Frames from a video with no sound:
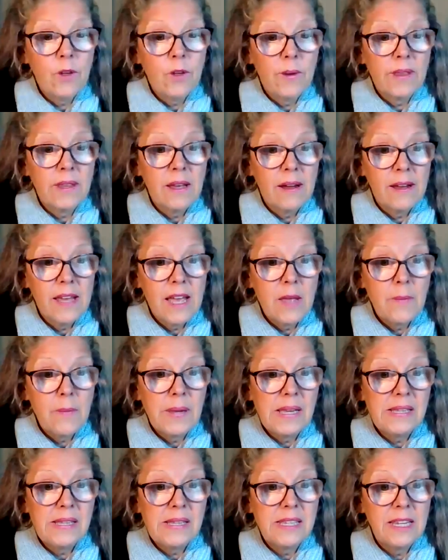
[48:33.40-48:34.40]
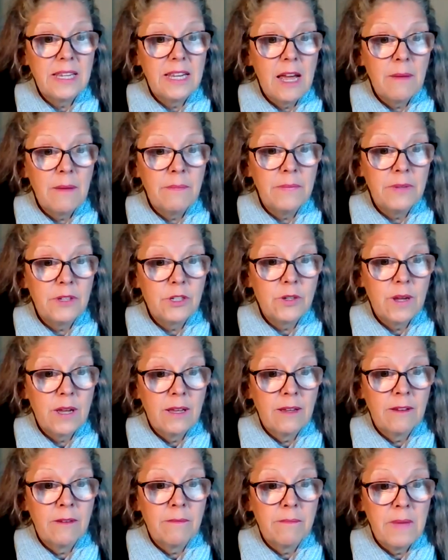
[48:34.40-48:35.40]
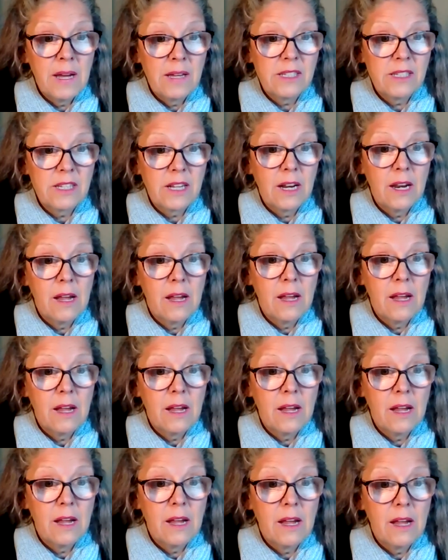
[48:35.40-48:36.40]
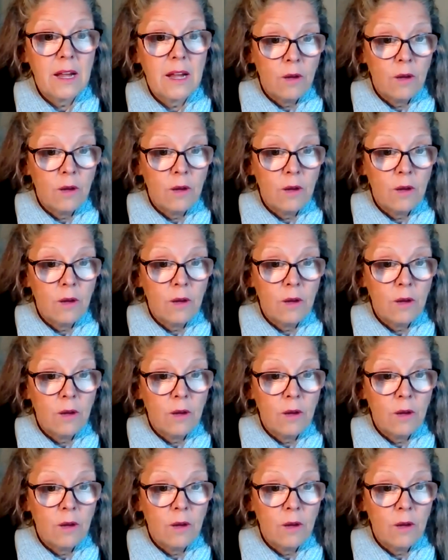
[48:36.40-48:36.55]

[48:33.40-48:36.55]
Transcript: of you at the IAPC&M doing masterclasses